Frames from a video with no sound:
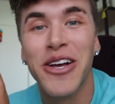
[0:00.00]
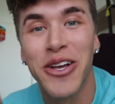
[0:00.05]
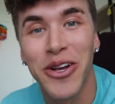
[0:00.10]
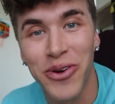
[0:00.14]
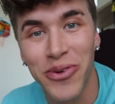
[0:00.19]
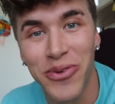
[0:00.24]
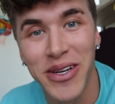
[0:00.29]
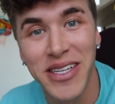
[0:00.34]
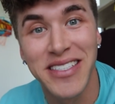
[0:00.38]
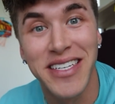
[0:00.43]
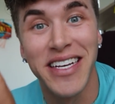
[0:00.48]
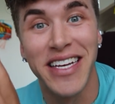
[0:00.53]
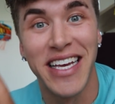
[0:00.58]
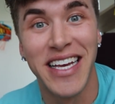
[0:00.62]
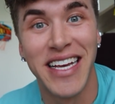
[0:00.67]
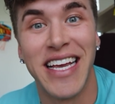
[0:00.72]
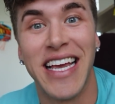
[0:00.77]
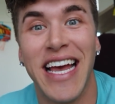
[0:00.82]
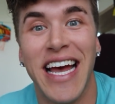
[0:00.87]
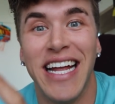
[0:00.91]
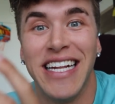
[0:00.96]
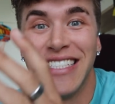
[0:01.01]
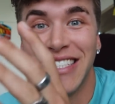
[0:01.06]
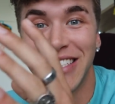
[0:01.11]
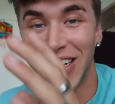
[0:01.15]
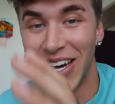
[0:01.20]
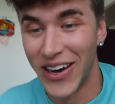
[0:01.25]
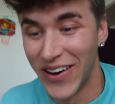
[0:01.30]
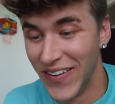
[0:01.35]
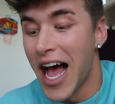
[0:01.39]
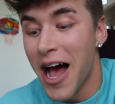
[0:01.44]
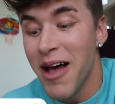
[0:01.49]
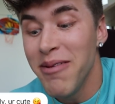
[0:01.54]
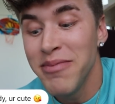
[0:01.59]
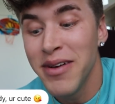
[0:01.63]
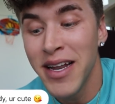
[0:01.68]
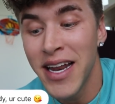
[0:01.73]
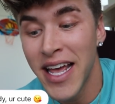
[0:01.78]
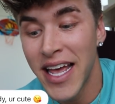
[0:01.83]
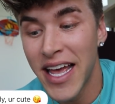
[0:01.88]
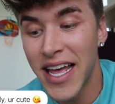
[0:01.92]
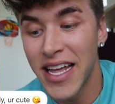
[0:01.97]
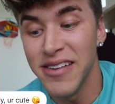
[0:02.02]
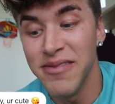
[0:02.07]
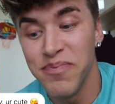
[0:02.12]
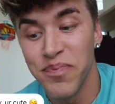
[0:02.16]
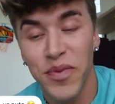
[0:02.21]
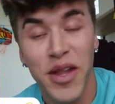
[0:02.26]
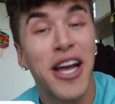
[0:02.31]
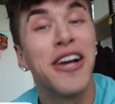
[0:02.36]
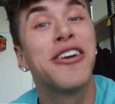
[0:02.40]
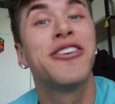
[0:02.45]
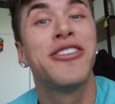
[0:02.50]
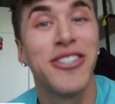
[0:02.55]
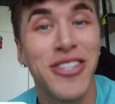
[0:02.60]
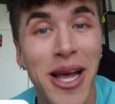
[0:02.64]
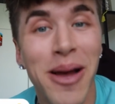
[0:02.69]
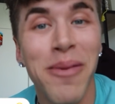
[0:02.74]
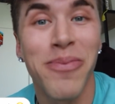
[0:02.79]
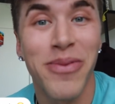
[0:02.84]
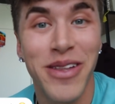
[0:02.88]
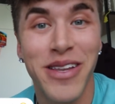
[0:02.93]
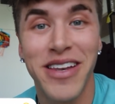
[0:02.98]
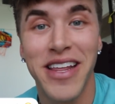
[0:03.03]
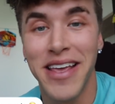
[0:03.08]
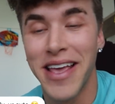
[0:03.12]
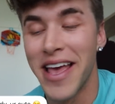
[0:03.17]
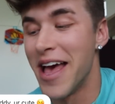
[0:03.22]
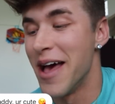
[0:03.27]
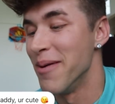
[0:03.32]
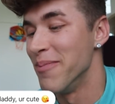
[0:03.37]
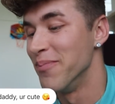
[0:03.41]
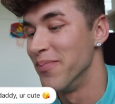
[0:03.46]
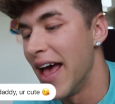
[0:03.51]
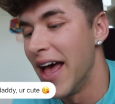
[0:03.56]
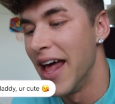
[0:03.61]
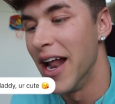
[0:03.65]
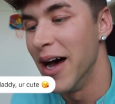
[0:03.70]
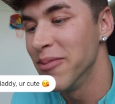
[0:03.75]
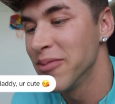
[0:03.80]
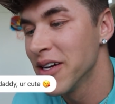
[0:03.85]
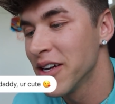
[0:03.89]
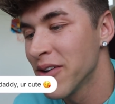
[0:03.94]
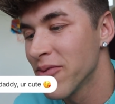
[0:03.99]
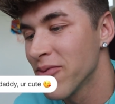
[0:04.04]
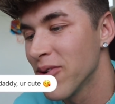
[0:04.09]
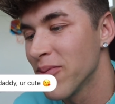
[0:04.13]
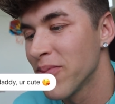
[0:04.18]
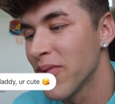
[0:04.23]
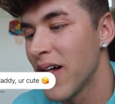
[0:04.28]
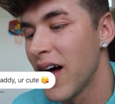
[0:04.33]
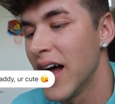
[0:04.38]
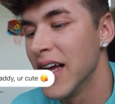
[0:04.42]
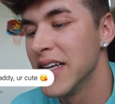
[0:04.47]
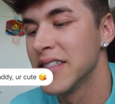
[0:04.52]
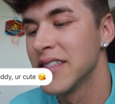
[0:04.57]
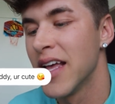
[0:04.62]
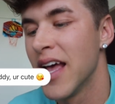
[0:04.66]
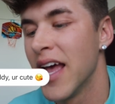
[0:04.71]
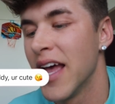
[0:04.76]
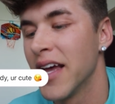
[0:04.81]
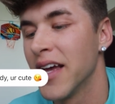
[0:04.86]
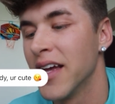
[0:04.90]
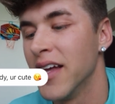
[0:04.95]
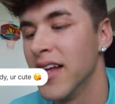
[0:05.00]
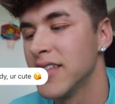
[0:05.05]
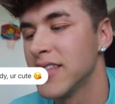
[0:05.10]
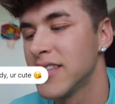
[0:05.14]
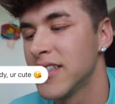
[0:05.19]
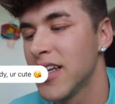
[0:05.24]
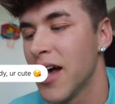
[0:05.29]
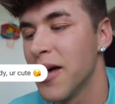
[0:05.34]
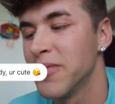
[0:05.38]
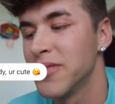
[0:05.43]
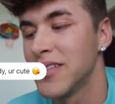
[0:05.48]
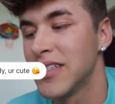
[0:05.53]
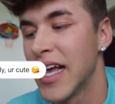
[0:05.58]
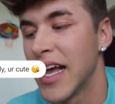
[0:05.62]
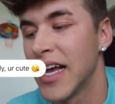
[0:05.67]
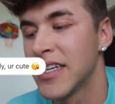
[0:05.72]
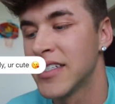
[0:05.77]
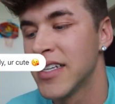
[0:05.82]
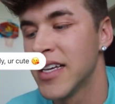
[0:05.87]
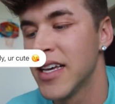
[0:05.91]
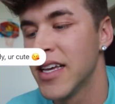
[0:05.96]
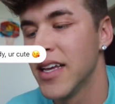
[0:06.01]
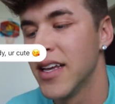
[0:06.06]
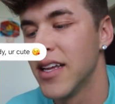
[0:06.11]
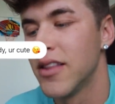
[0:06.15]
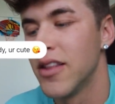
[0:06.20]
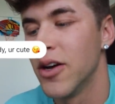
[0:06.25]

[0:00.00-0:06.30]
Karissa can get. So I'm gonna hit accept the DM, and I'm gonna reply saying, Sup, sexy.